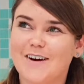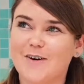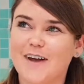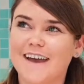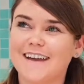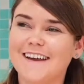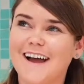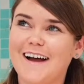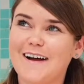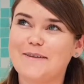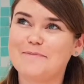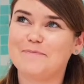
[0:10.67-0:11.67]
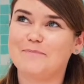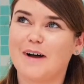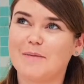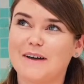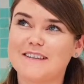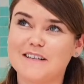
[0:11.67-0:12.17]
Okay, um,
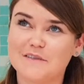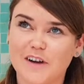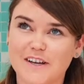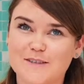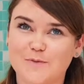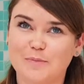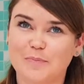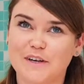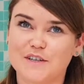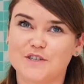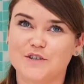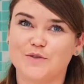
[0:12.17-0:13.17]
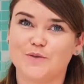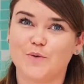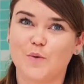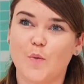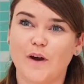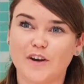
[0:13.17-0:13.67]
my best advice would be
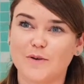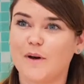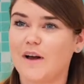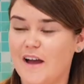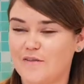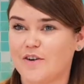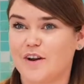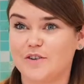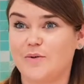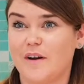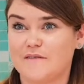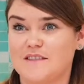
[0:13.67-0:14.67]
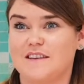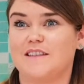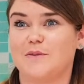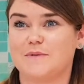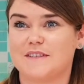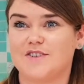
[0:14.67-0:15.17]
to where you ever you have seen
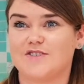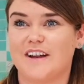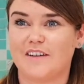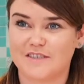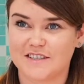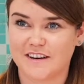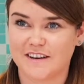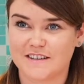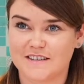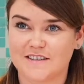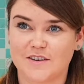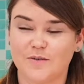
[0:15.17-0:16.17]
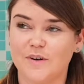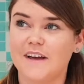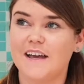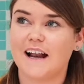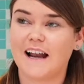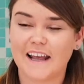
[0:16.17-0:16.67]
the position advertised. So
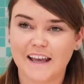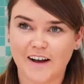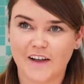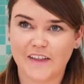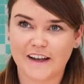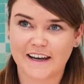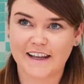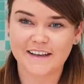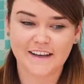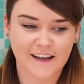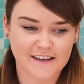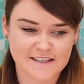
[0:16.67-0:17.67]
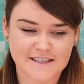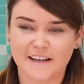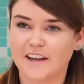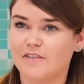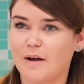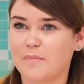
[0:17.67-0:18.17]
clicking on that link and
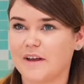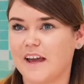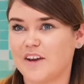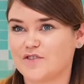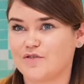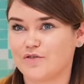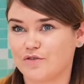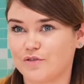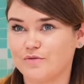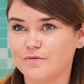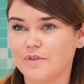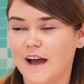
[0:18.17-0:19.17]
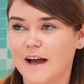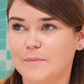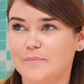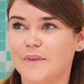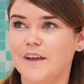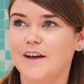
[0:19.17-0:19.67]
sending your application through.
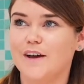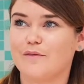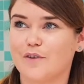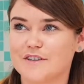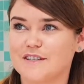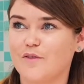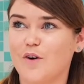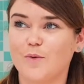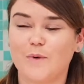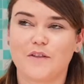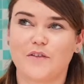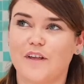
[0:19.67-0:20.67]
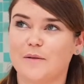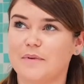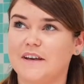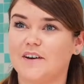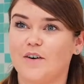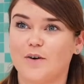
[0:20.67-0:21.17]
Um, first of all, whether that
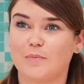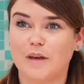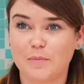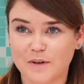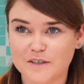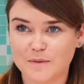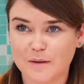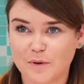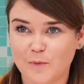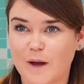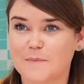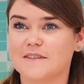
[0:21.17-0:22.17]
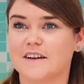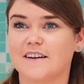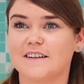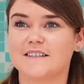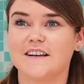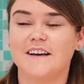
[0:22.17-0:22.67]
be our people2people
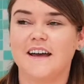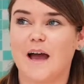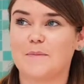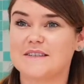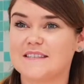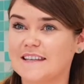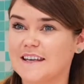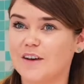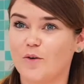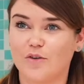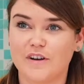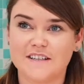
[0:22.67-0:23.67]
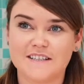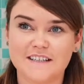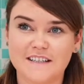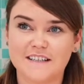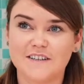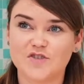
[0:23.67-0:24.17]
website and Seek or
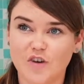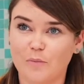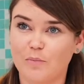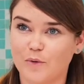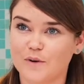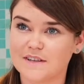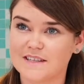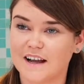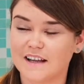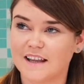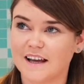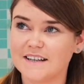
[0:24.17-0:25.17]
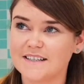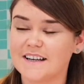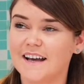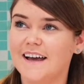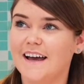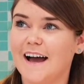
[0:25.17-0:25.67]
Indeed, job boards like that.
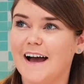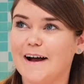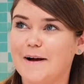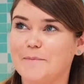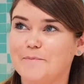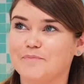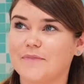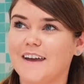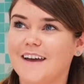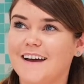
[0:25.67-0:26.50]
Um,